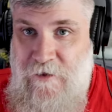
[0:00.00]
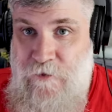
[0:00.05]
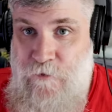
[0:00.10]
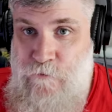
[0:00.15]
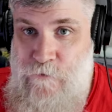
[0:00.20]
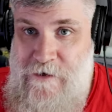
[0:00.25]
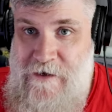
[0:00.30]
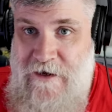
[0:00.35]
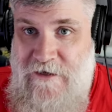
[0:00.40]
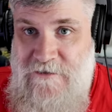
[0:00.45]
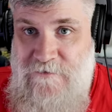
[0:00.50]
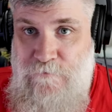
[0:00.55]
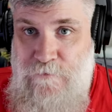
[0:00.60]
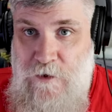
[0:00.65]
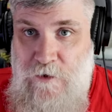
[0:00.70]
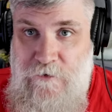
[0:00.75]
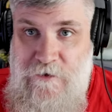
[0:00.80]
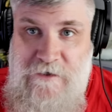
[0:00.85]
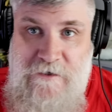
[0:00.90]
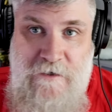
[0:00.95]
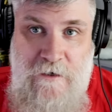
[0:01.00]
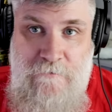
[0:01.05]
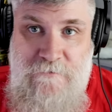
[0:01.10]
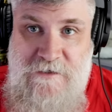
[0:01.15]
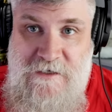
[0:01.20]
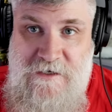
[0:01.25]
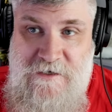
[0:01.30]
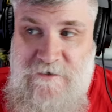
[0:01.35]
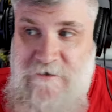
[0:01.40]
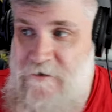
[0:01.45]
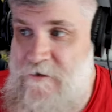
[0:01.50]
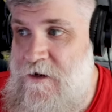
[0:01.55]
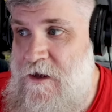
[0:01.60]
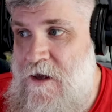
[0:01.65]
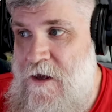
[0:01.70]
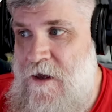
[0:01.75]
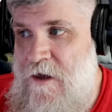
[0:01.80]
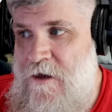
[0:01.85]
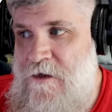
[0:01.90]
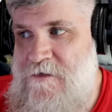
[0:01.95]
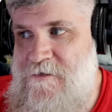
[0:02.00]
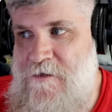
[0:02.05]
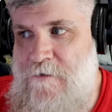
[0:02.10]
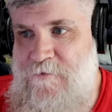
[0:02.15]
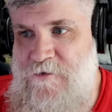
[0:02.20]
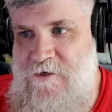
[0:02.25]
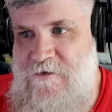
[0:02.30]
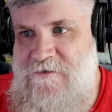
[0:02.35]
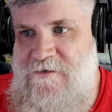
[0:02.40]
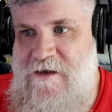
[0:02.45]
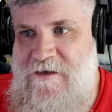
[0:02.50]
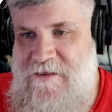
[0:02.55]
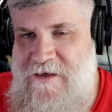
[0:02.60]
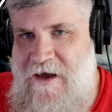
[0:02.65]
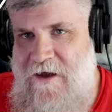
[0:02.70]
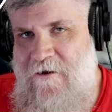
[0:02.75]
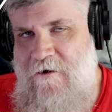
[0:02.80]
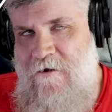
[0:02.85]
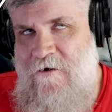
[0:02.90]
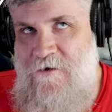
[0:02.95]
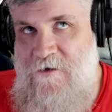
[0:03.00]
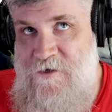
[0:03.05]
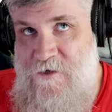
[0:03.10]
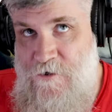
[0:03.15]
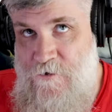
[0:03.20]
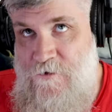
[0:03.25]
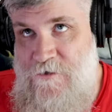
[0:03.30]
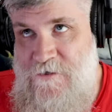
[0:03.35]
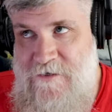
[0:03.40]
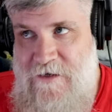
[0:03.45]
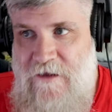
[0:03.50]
a 3X Blony Gum T-shirt. Some shirts like that aren't huge